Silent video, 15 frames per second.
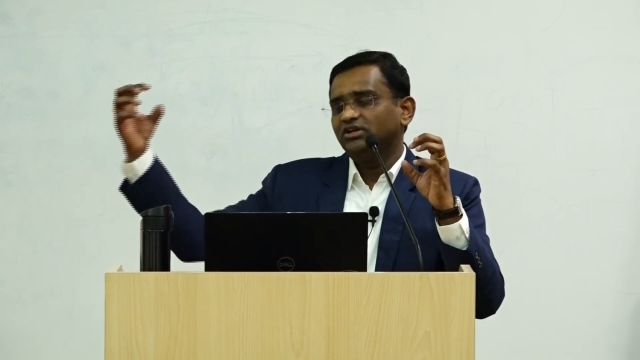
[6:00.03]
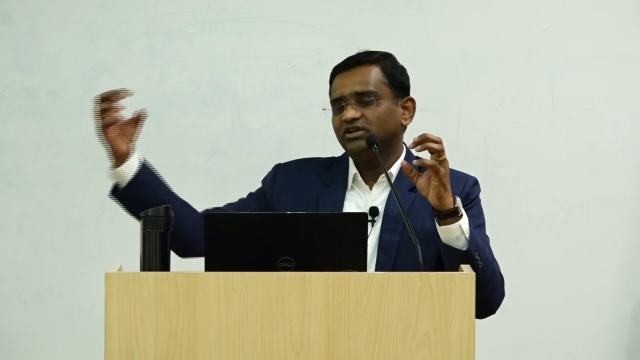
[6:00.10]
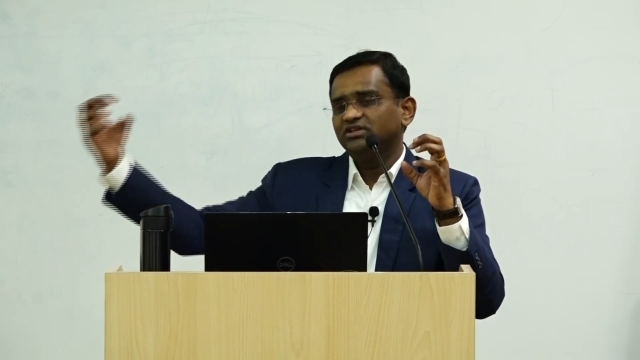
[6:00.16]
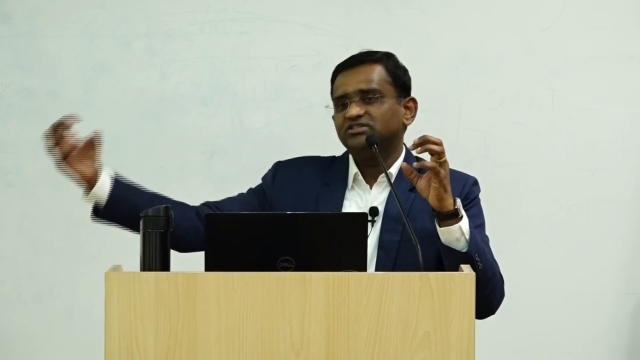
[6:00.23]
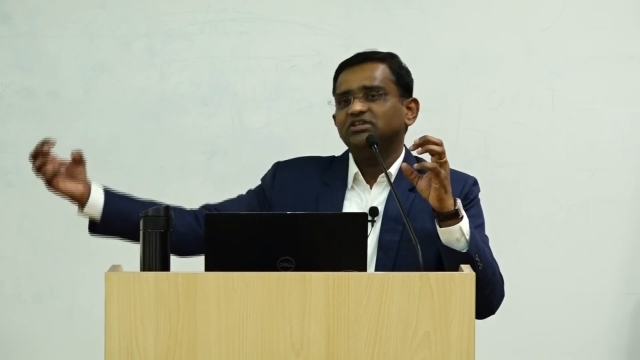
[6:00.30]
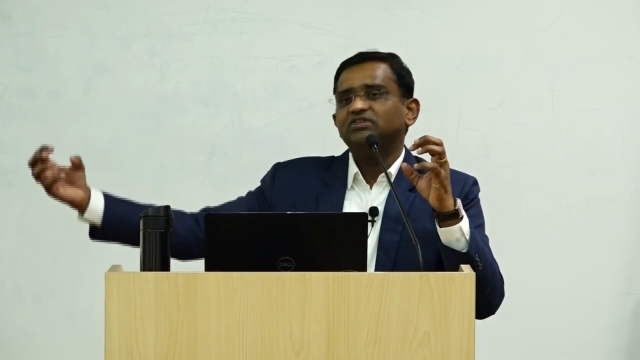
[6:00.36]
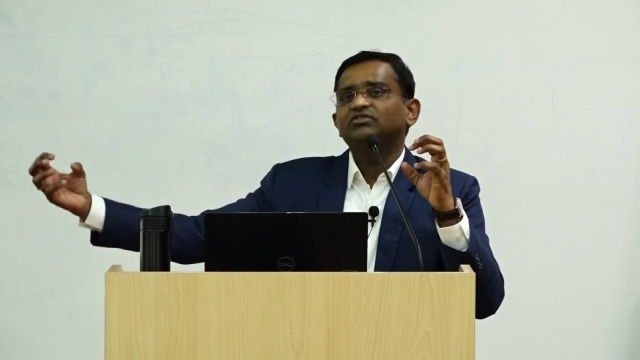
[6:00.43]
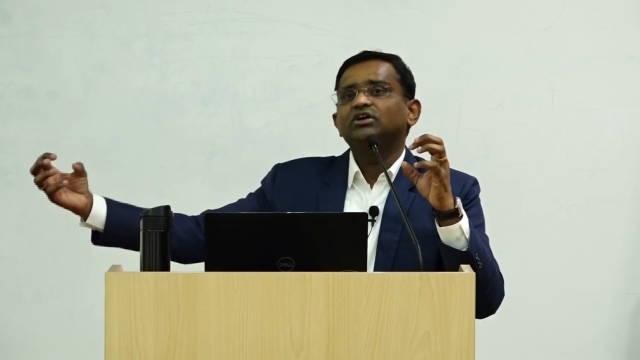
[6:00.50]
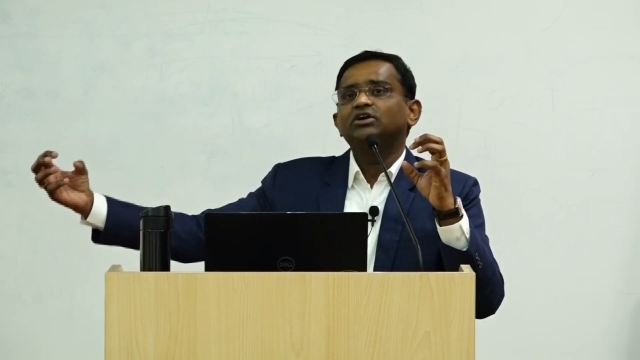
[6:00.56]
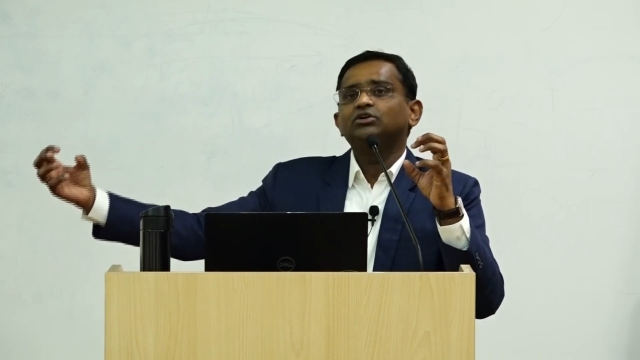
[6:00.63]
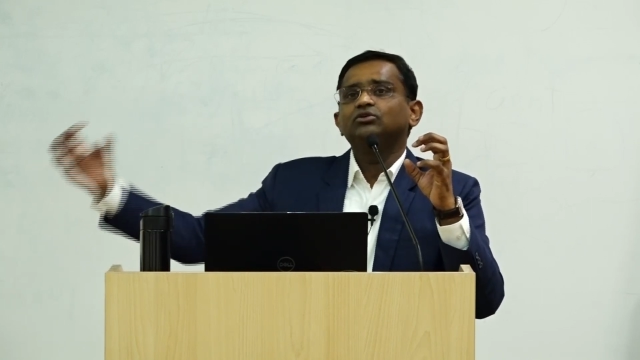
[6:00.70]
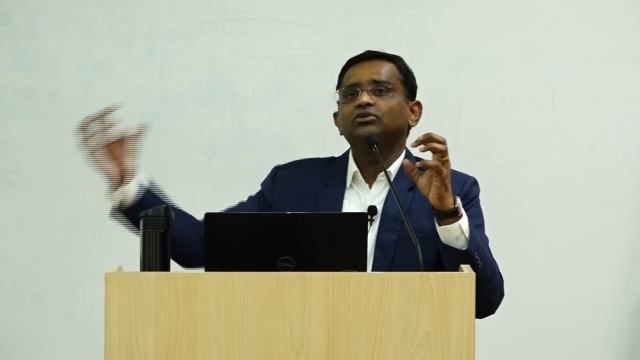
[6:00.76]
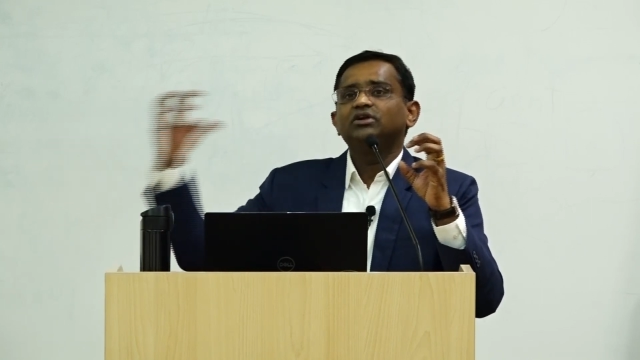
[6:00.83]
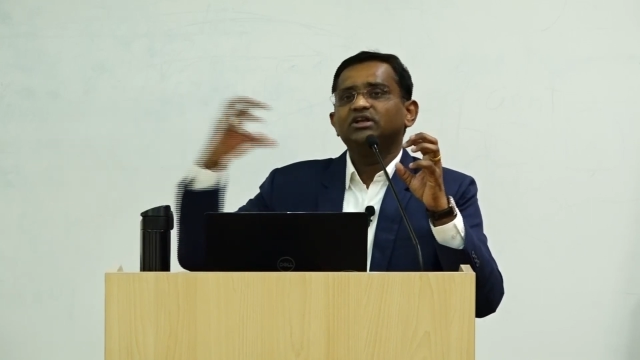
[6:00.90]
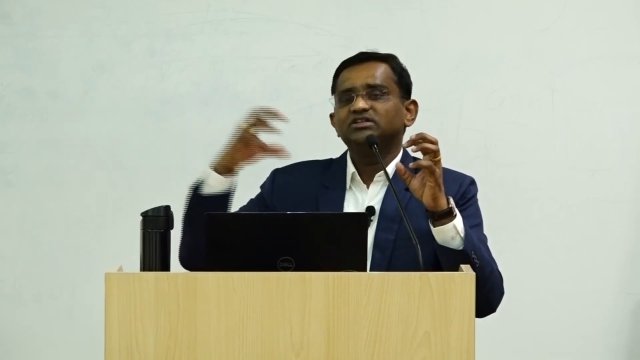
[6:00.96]
receiver
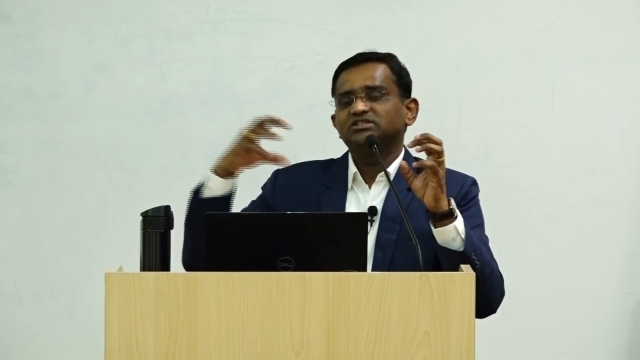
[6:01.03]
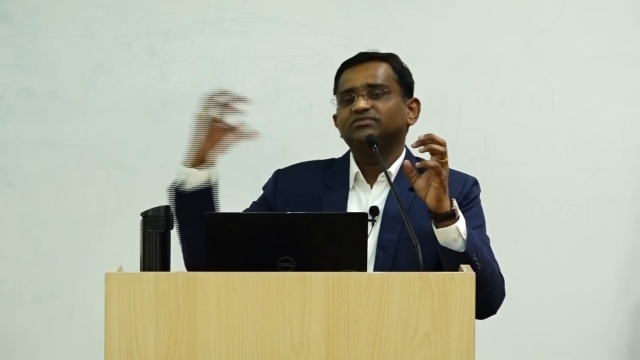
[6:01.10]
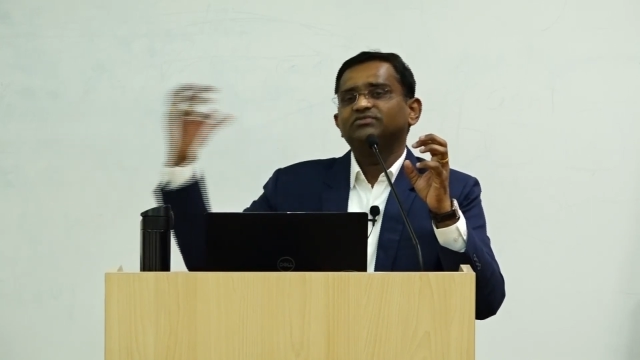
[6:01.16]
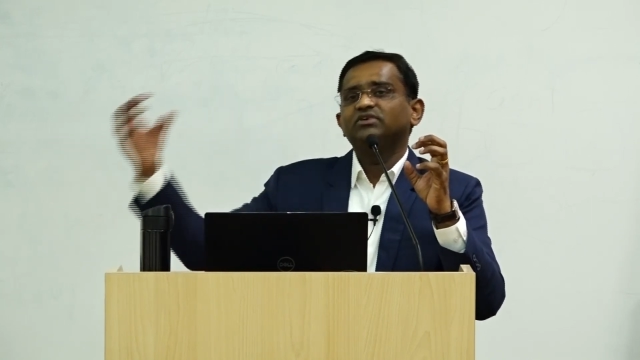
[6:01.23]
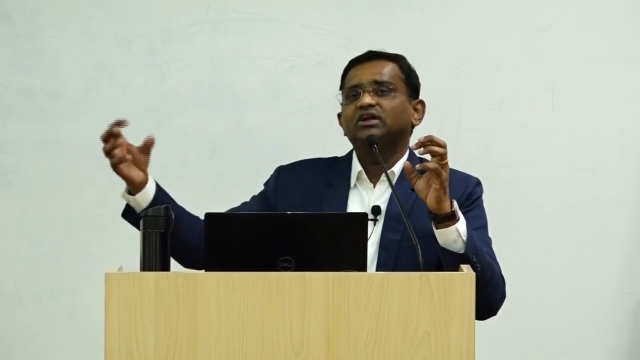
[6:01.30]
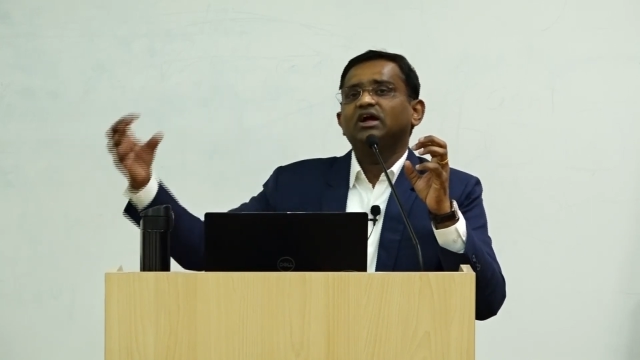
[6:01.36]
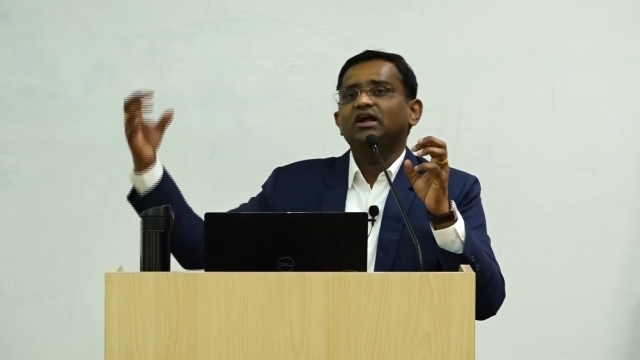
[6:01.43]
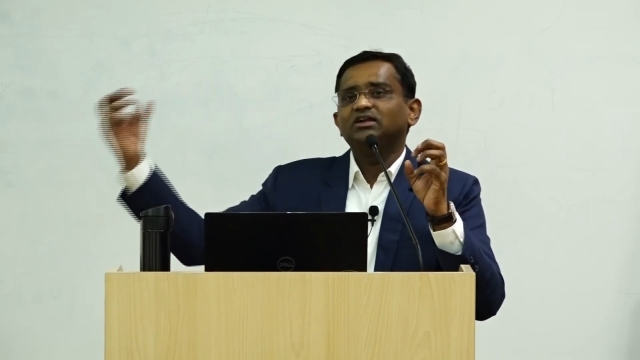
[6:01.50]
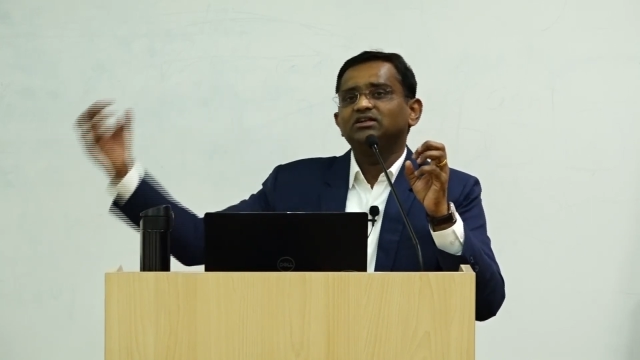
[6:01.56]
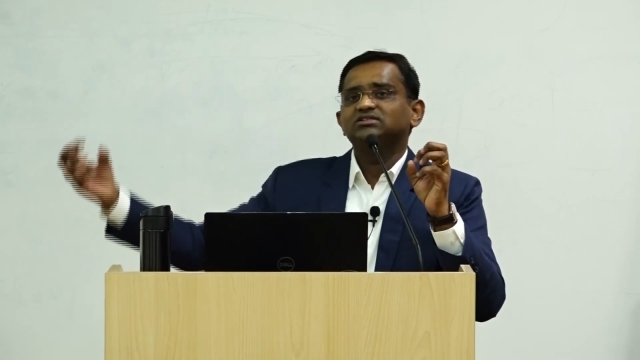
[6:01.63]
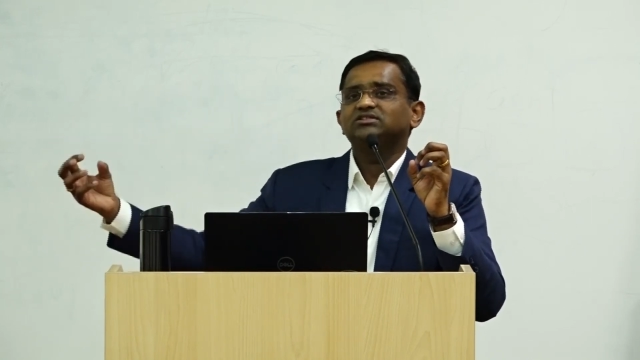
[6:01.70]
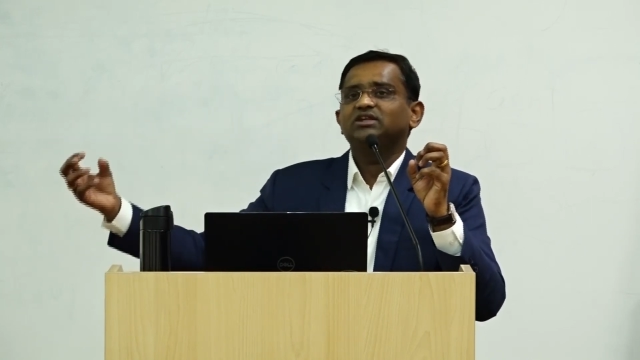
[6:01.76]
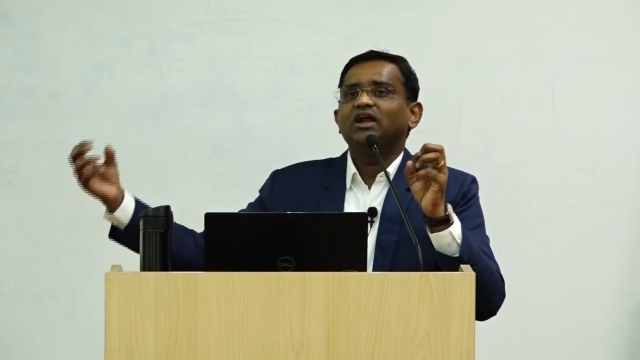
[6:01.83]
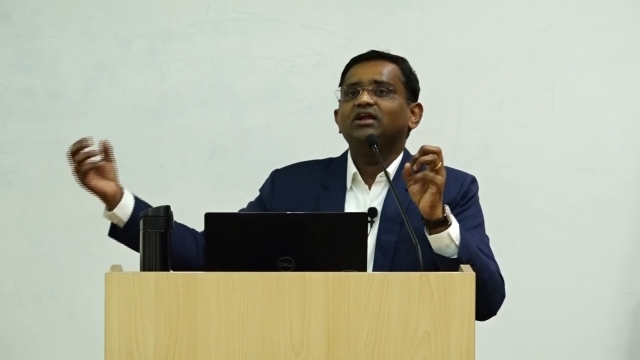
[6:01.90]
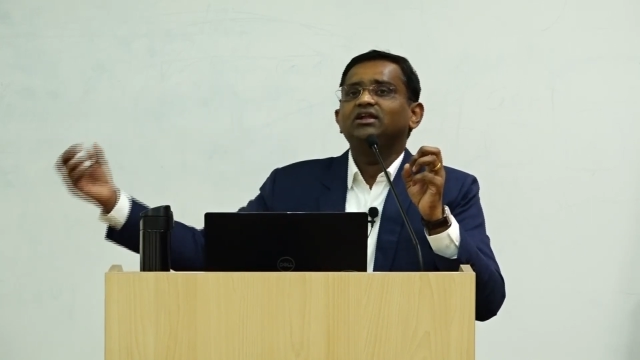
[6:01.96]
to decipher,
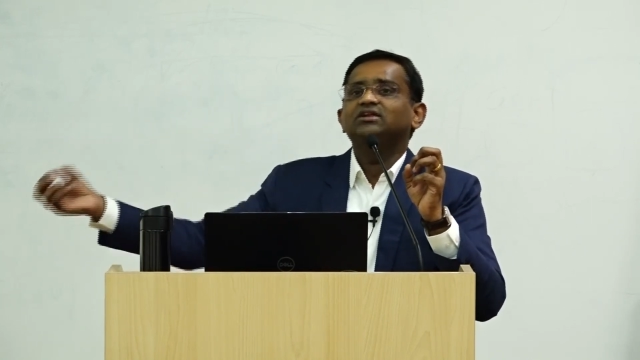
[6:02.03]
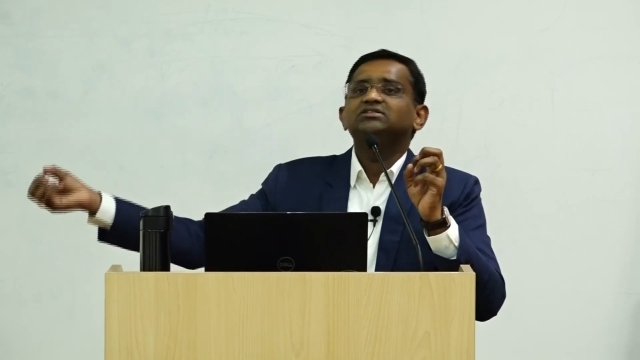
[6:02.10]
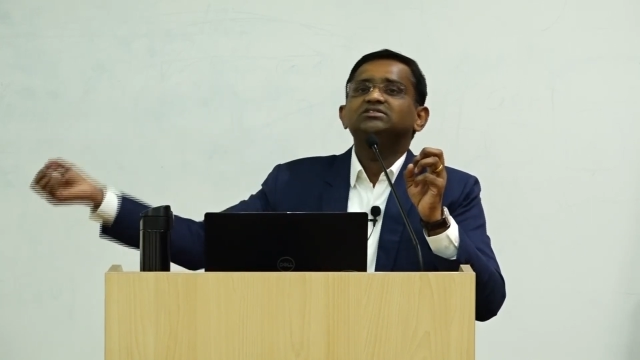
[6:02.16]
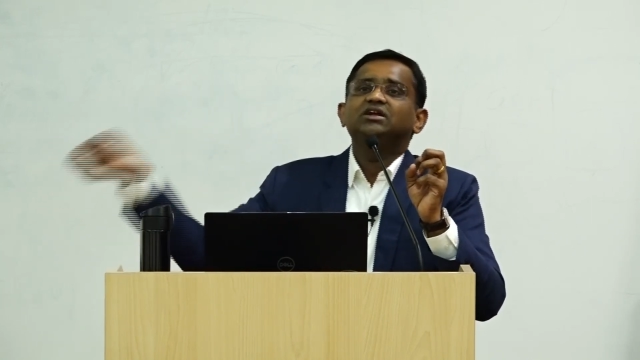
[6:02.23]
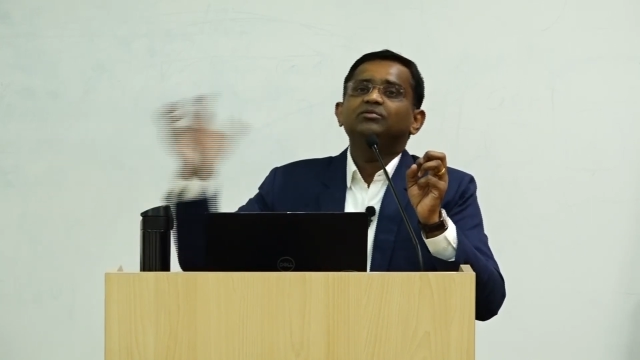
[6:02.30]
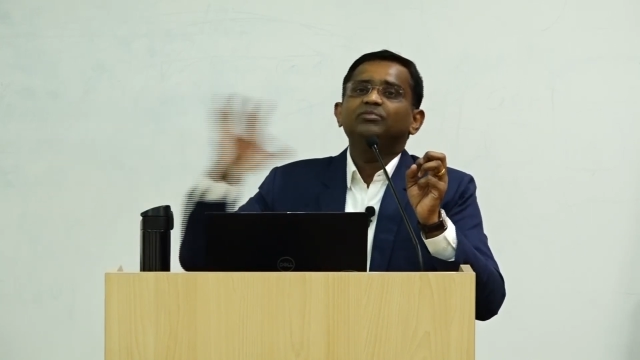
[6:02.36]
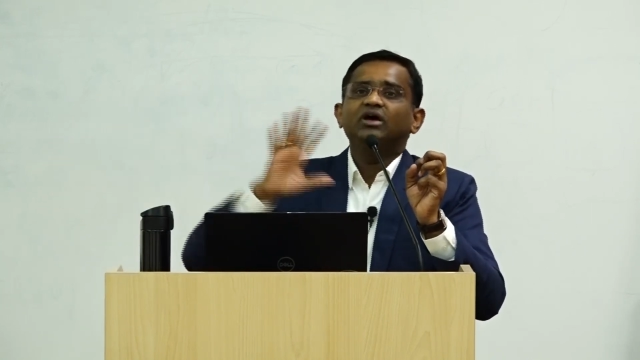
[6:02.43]
understand, and send